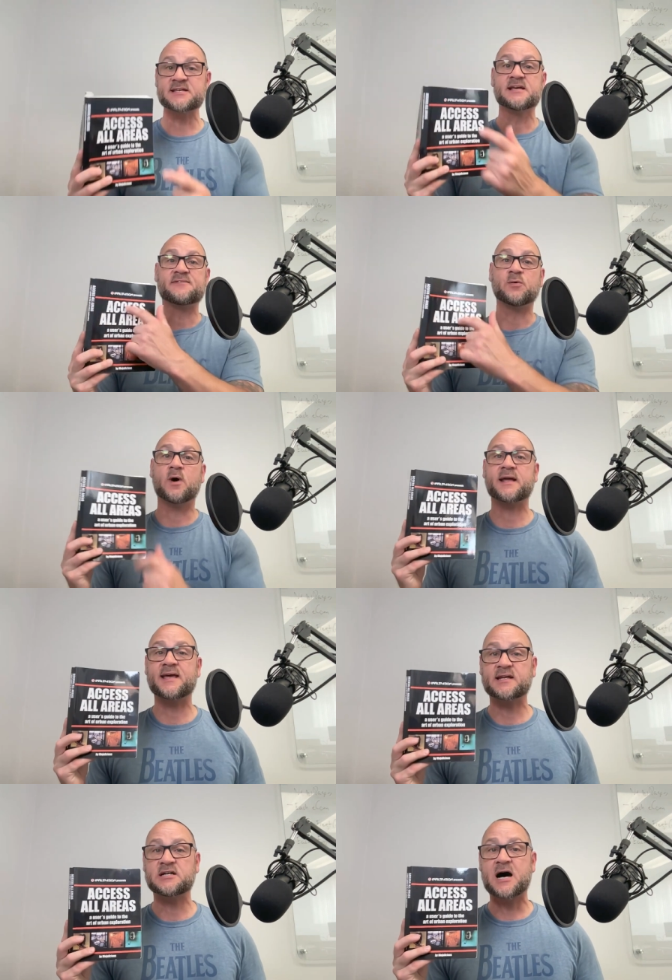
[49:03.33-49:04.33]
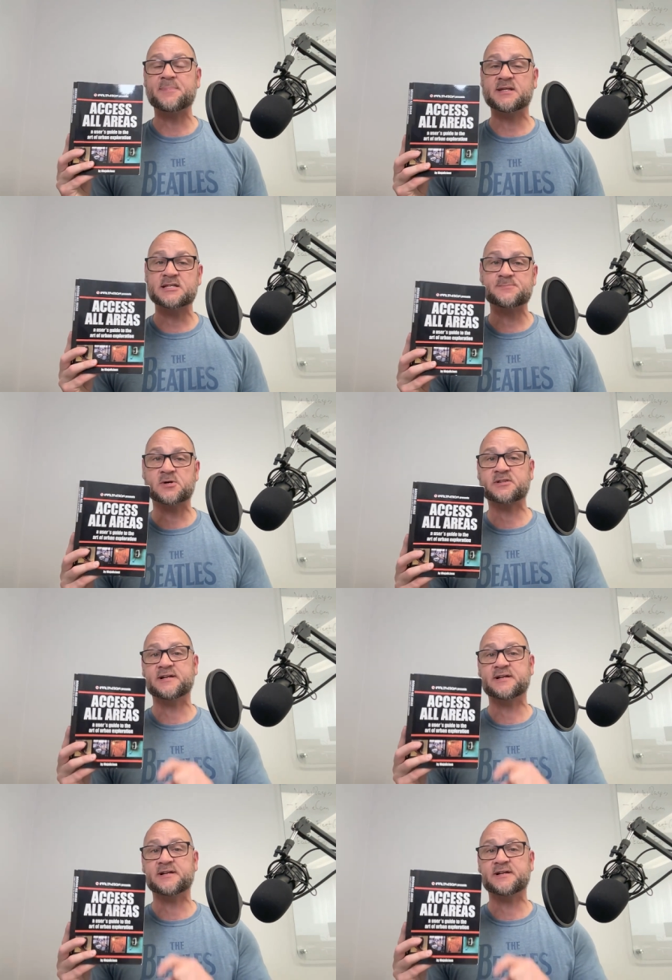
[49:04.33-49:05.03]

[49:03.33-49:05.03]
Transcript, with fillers: if you want to get a copy of this book,